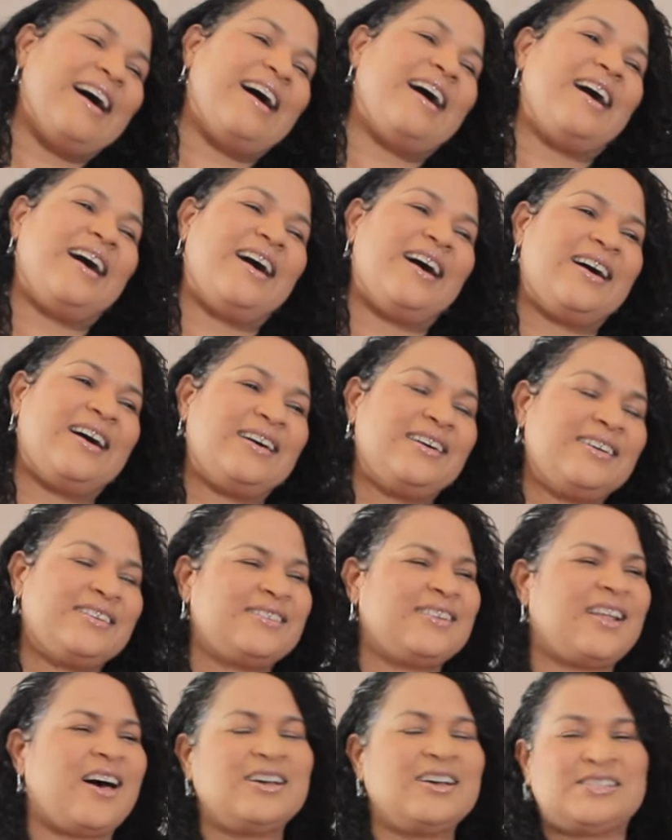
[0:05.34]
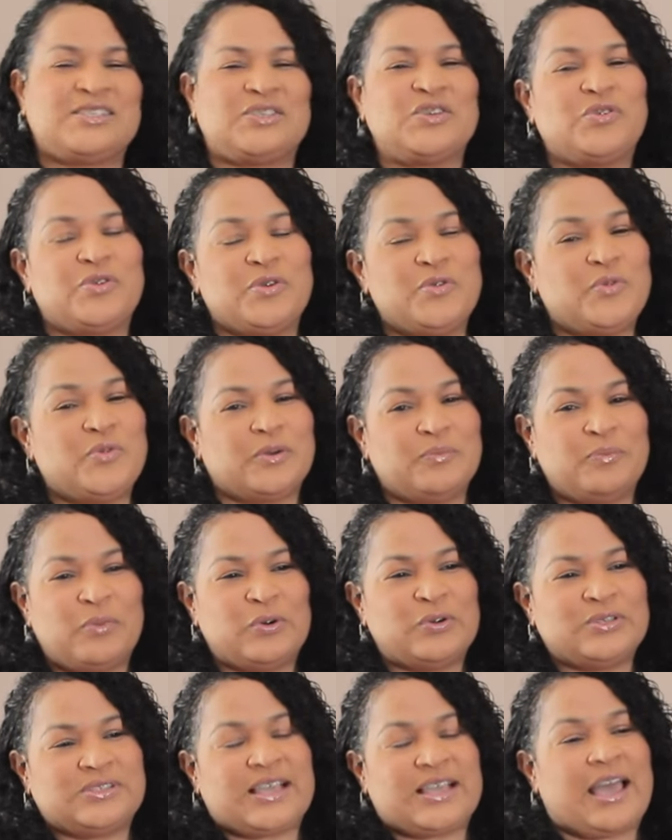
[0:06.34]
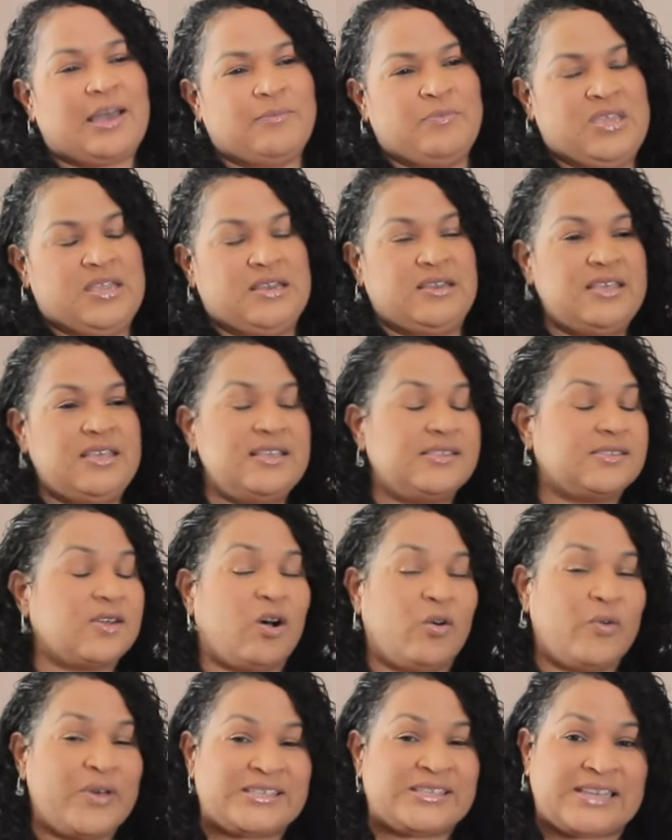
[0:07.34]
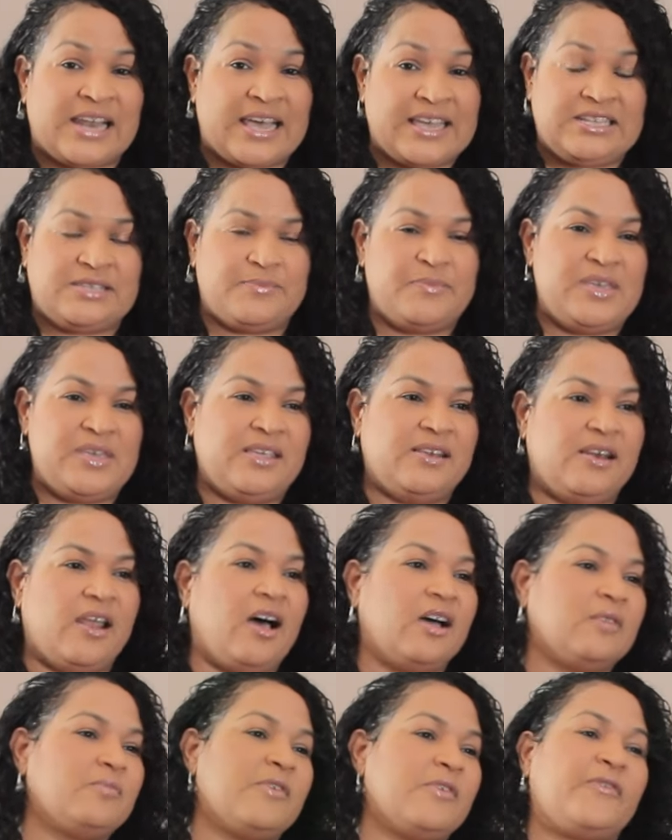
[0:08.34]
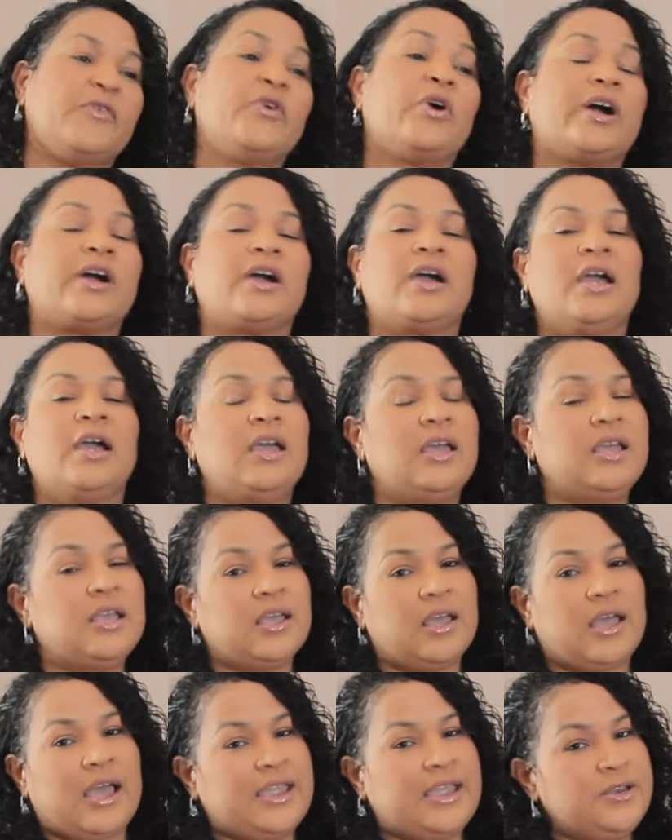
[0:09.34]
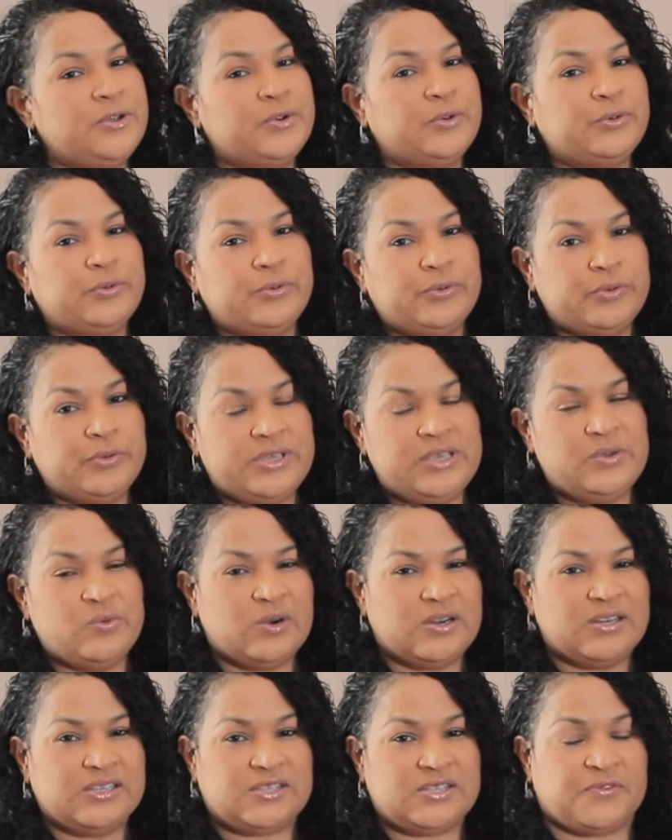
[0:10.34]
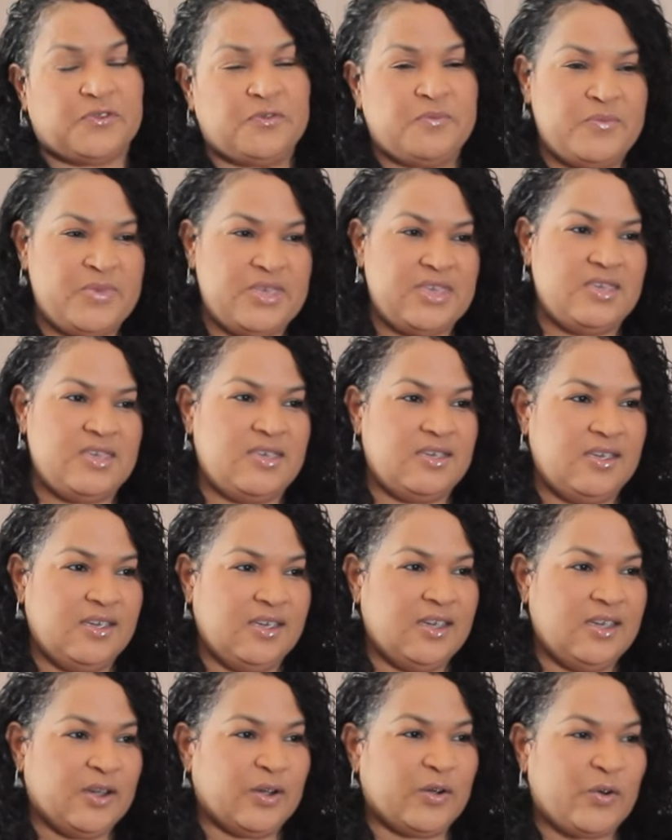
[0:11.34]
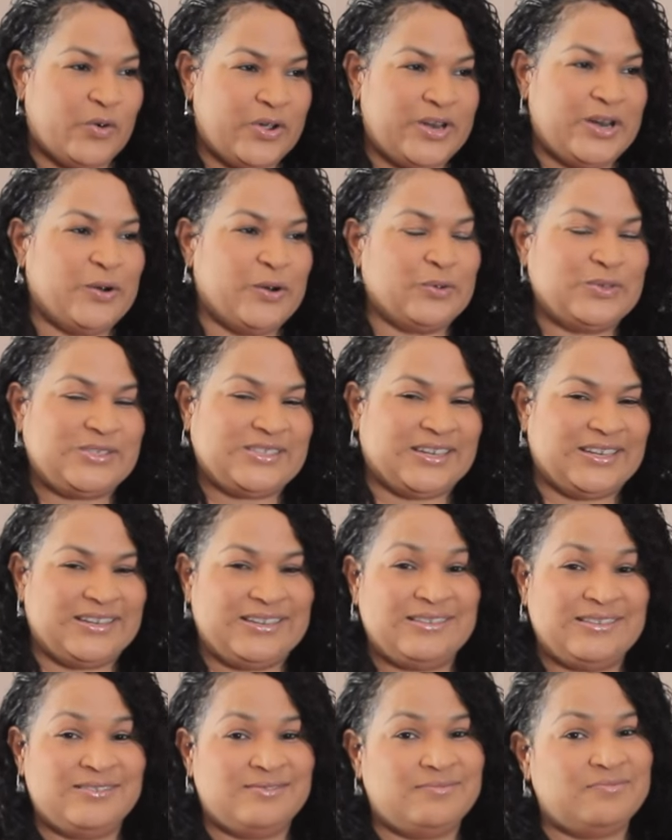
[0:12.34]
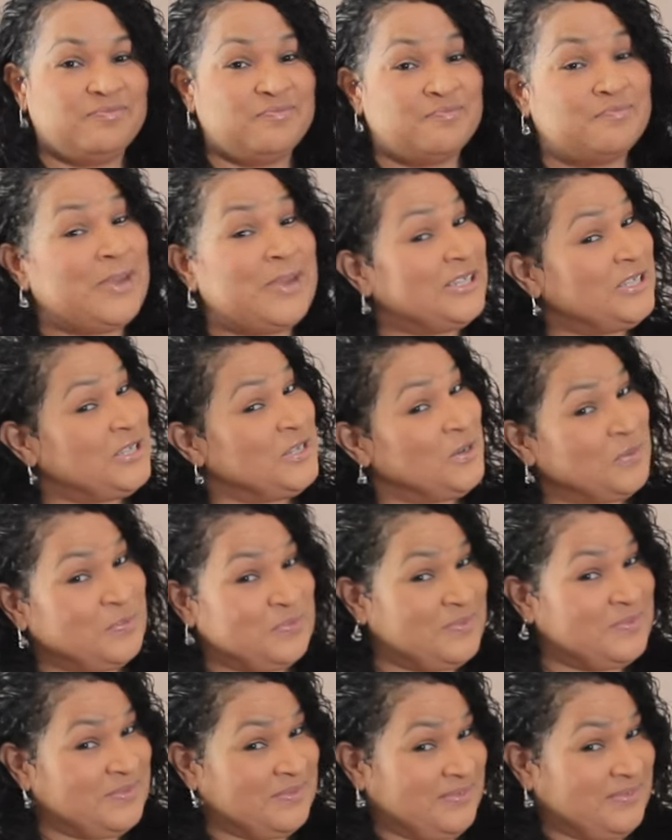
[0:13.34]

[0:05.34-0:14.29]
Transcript: uh, long story, we're both, I mean, he's always liked me long before I knew who he was from me going out and mashing up